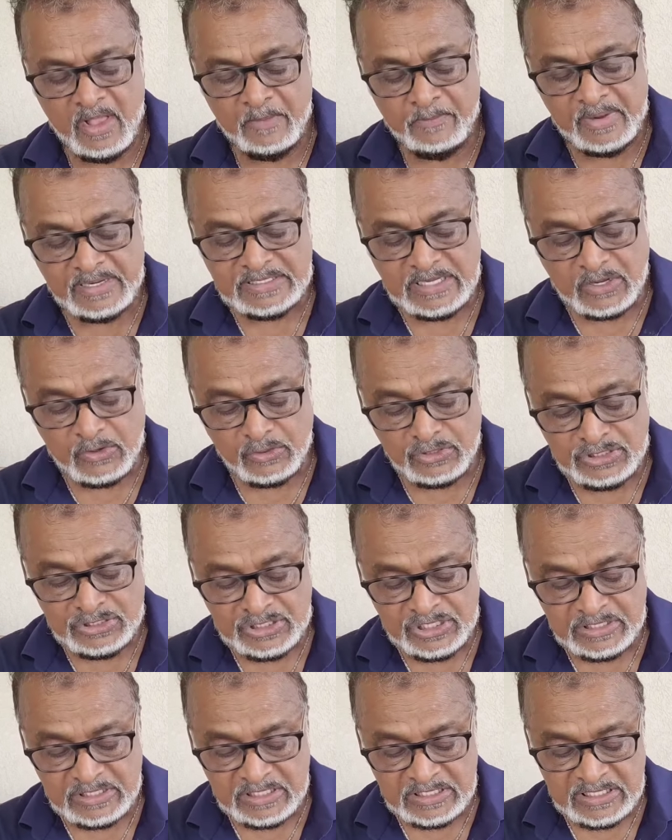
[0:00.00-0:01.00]
Mr.
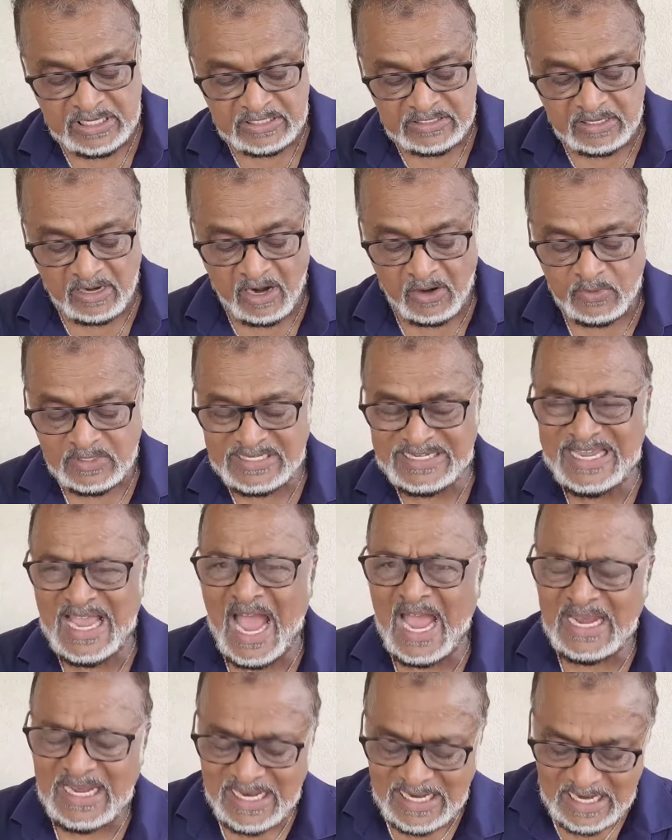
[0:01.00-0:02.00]
Kush Sattaur, was
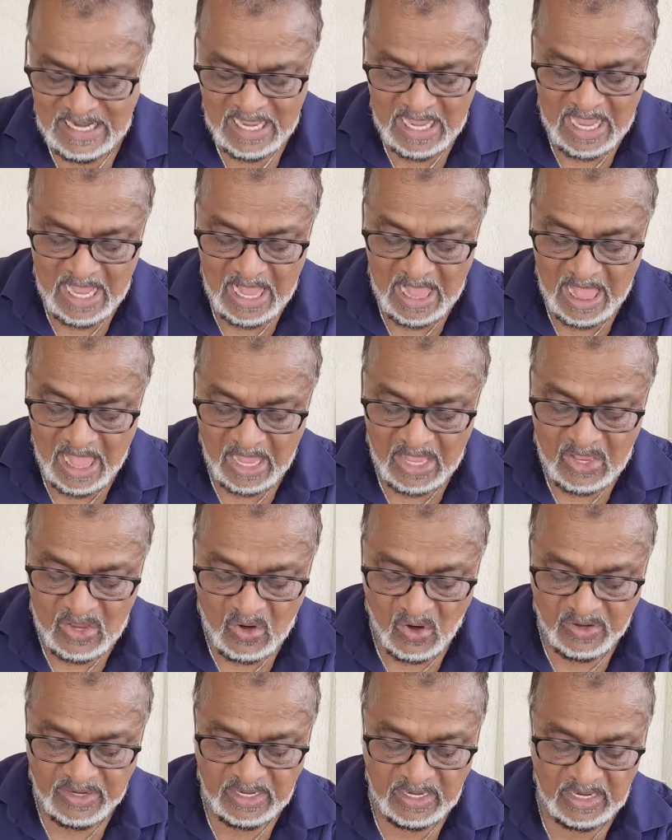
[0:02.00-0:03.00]
guided
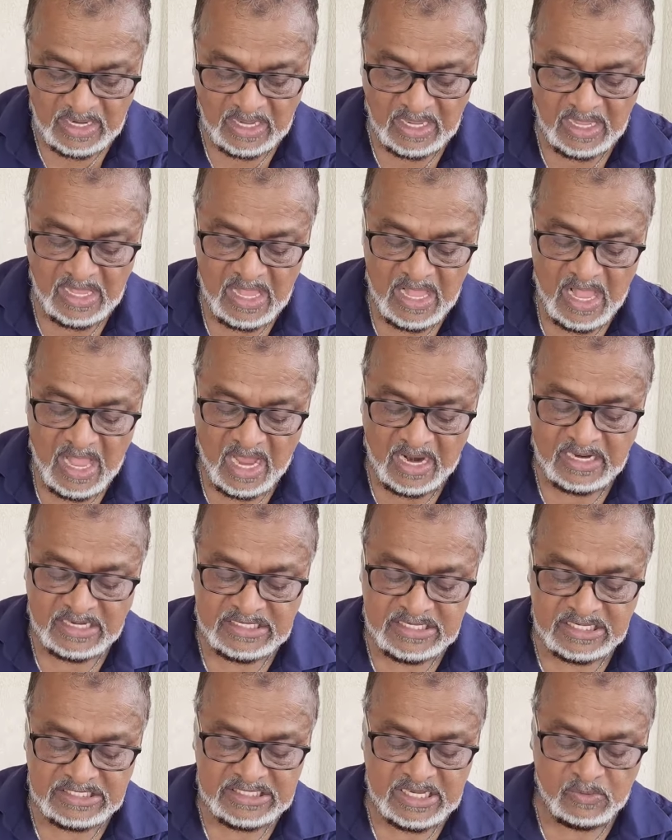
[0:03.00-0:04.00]
accordingly and a
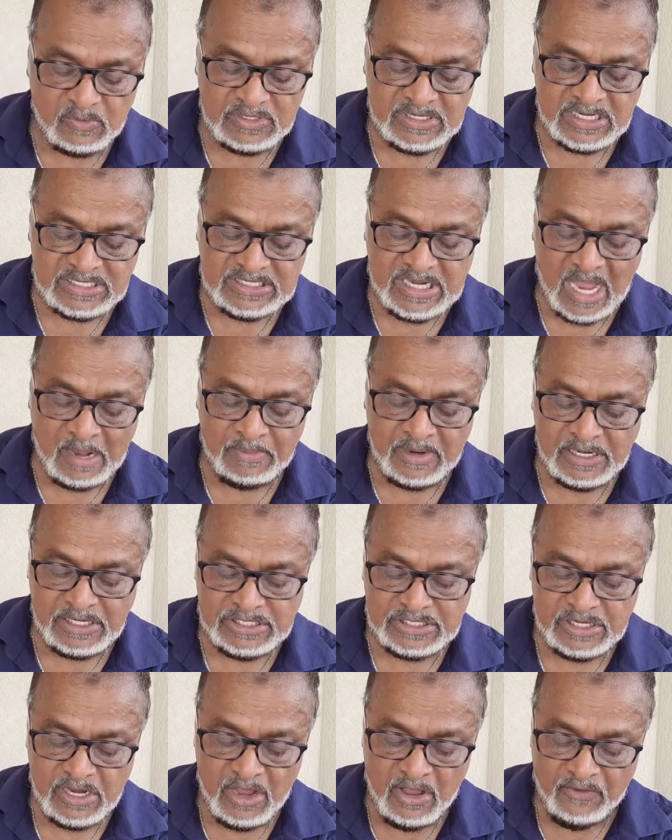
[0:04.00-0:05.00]
system was
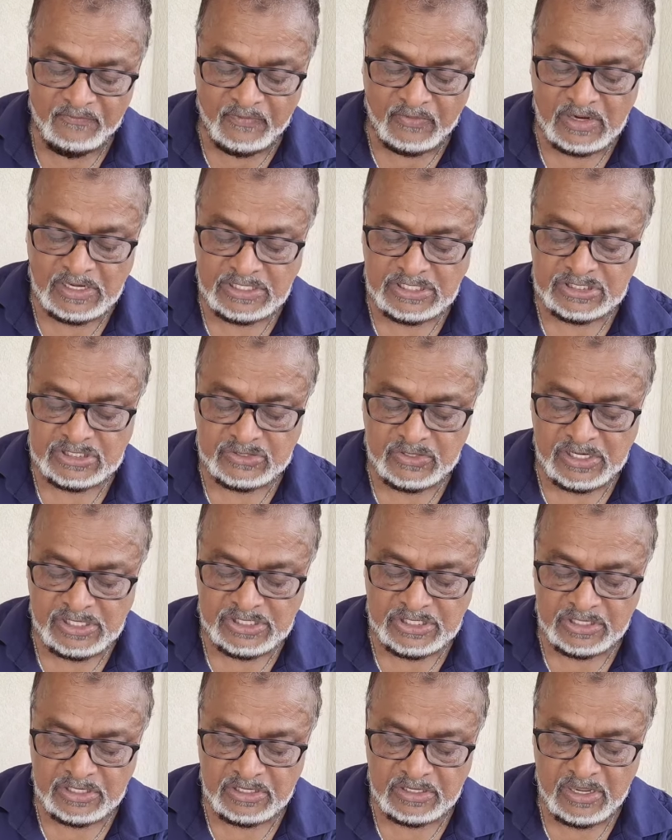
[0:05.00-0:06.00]
established for
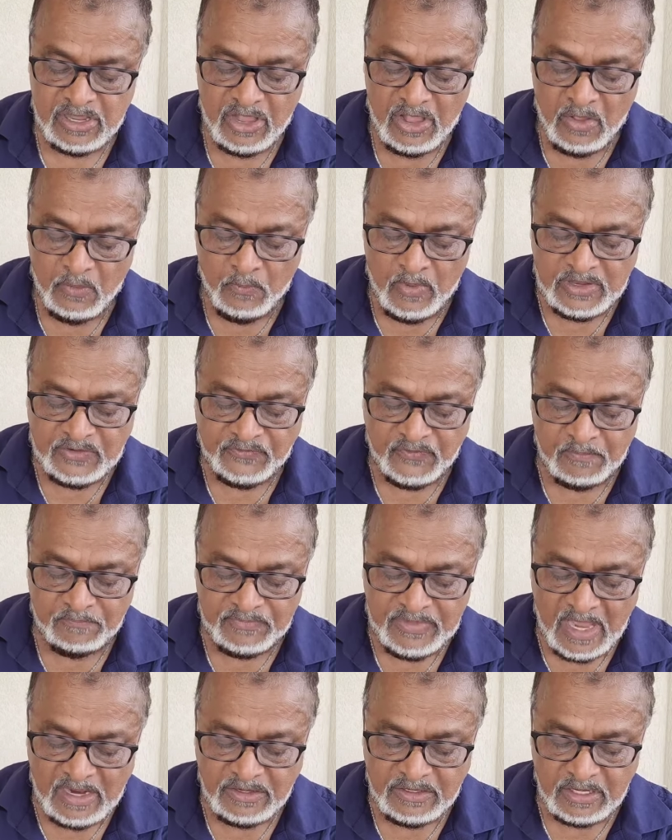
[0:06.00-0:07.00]
registration, which
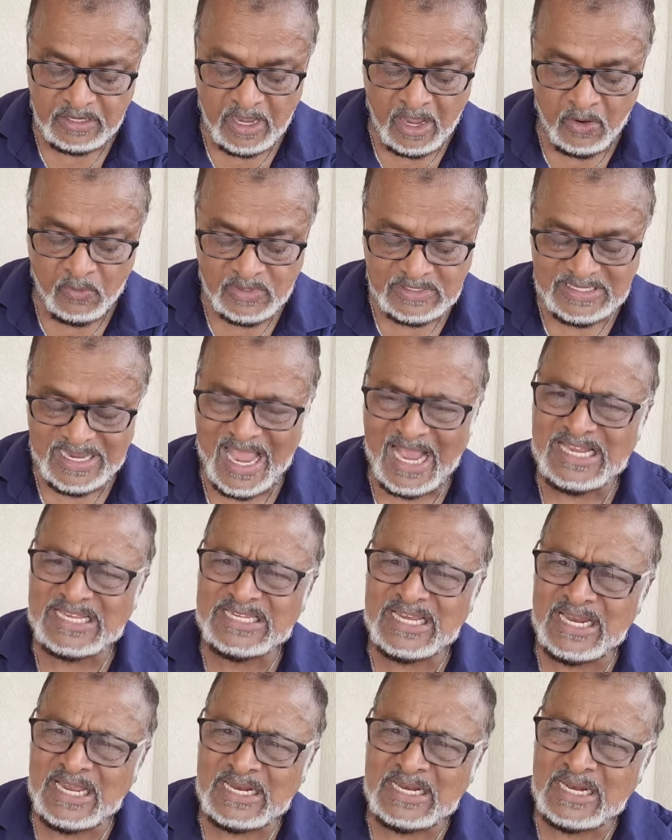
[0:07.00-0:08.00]
from then to now was
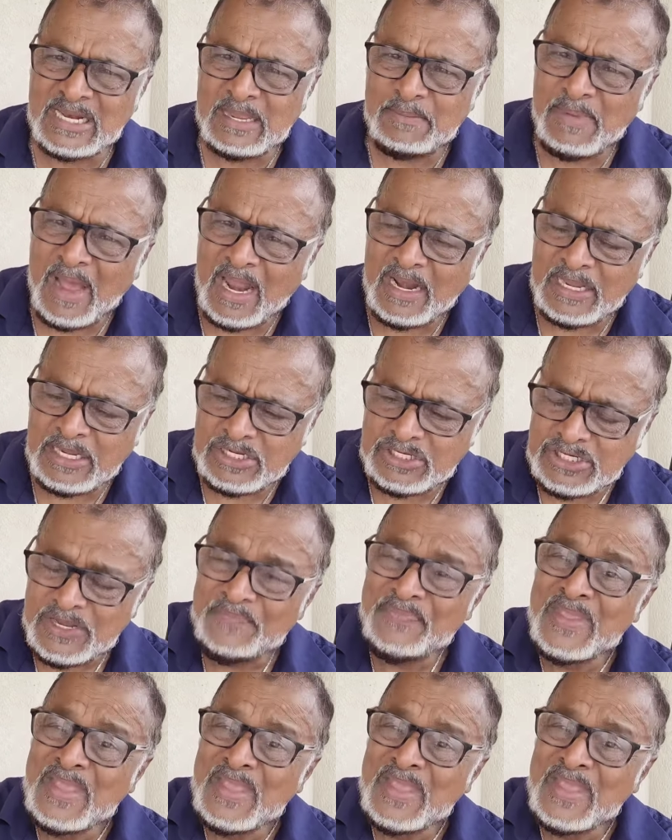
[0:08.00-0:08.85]
excellently managed.